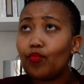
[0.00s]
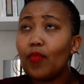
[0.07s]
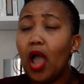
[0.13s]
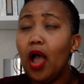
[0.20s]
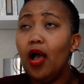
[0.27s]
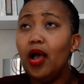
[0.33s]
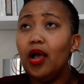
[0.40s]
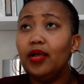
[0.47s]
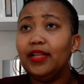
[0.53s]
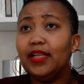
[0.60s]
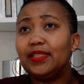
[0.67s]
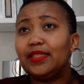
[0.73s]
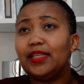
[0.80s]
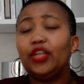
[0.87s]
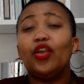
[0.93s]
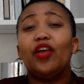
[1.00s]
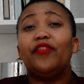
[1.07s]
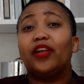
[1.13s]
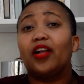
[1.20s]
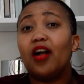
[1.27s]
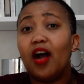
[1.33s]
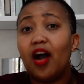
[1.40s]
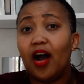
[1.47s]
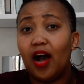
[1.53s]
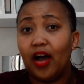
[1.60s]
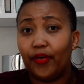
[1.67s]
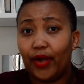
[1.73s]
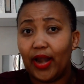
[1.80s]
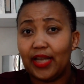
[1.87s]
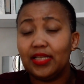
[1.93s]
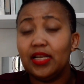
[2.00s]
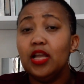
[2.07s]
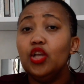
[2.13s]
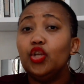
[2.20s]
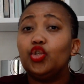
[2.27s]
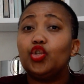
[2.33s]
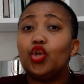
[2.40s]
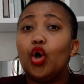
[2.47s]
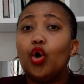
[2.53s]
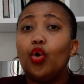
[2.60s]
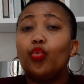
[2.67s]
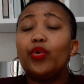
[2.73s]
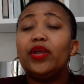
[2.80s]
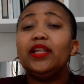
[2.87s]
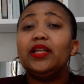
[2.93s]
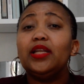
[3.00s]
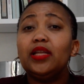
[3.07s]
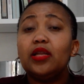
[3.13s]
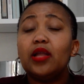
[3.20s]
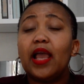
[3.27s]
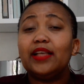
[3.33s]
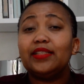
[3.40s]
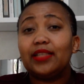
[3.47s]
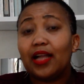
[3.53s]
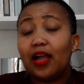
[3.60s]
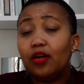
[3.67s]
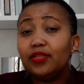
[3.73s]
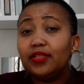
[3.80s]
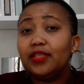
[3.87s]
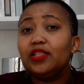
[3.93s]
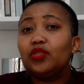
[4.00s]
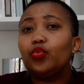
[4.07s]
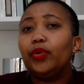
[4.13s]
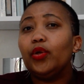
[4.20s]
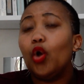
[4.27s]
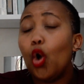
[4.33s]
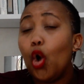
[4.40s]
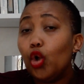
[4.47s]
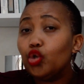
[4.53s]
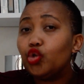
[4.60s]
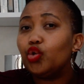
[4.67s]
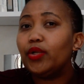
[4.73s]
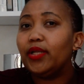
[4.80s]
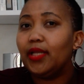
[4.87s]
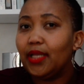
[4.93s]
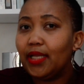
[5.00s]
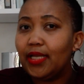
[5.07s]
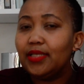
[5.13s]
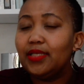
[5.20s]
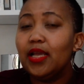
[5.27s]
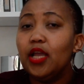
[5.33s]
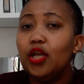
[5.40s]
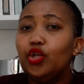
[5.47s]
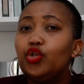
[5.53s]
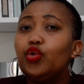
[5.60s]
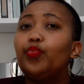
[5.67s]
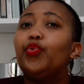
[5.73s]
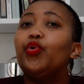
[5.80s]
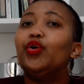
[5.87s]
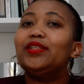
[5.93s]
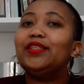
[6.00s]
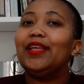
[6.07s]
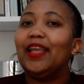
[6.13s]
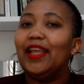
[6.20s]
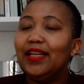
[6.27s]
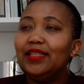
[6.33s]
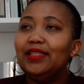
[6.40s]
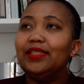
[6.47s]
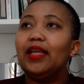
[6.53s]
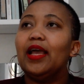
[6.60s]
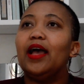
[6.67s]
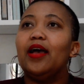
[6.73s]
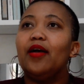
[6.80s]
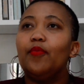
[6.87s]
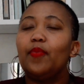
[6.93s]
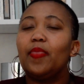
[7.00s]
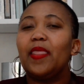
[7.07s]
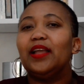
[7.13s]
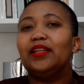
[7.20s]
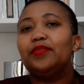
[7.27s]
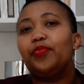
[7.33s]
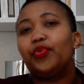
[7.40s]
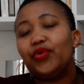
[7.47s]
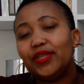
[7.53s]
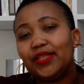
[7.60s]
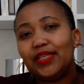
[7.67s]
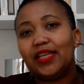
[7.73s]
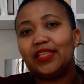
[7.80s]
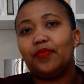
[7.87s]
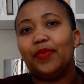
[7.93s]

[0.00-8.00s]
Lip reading: Let's say you have a car, right? So we, as accountants, we also need to put in a depreciation.